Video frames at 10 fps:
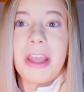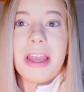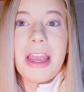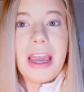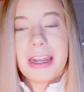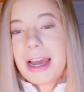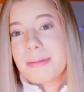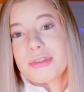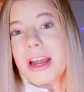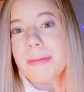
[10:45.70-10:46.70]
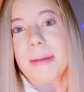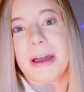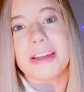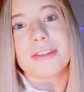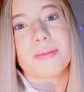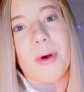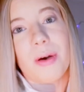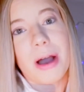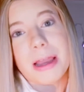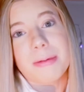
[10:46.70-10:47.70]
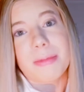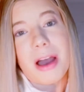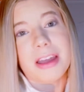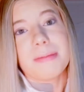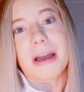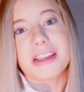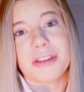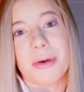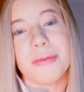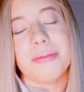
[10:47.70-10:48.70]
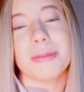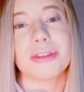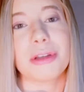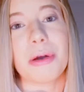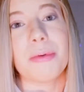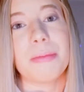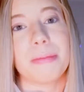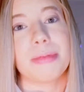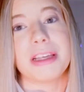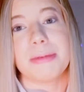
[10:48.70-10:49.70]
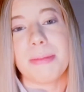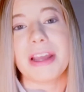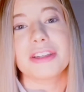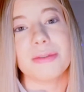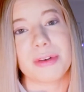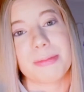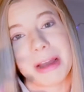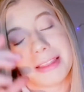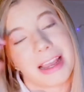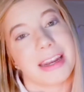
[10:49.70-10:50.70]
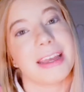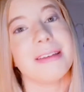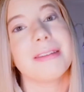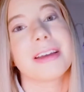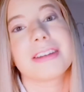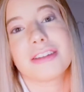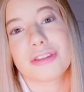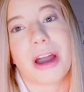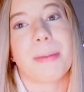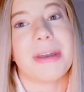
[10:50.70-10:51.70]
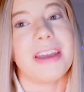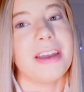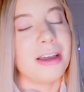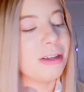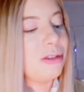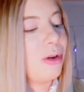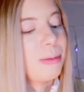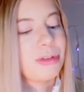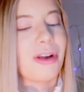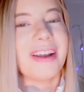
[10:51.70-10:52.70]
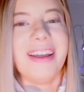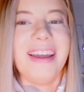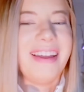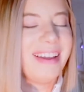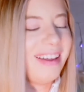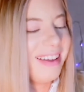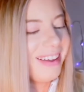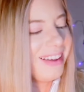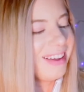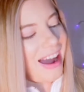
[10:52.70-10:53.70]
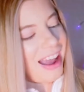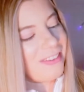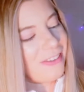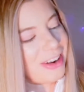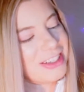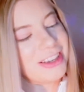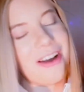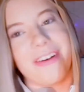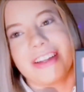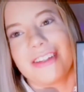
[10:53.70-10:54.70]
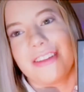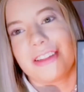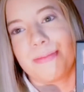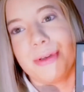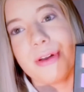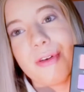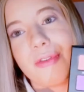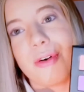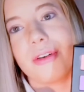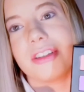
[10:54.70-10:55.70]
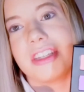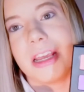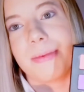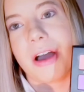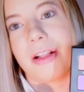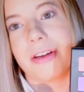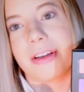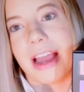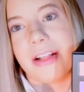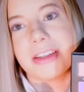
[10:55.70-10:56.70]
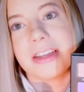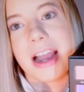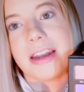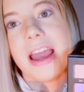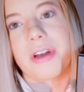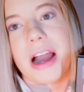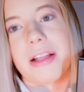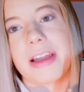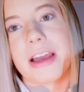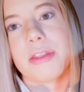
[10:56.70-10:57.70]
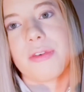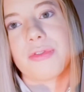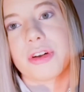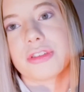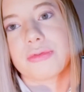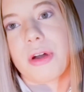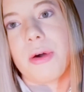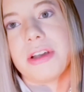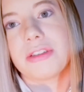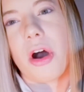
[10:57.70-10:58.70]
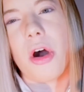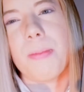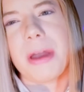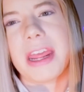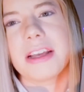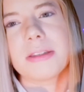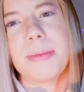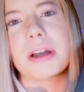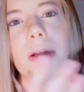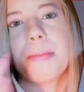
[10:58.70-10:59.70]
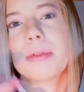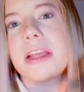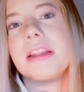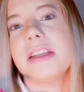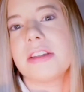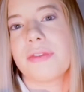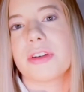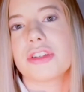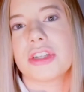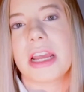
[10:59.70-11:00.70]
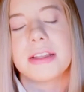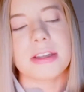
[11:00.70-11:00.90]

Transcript: and I am trying my best while I am not in my zone, so please be patient with my lighting because it's crappy, so I'm sorry. I am going to go into this beautiful deep color Galentine. I like how the first row is all pinks but completely different shades,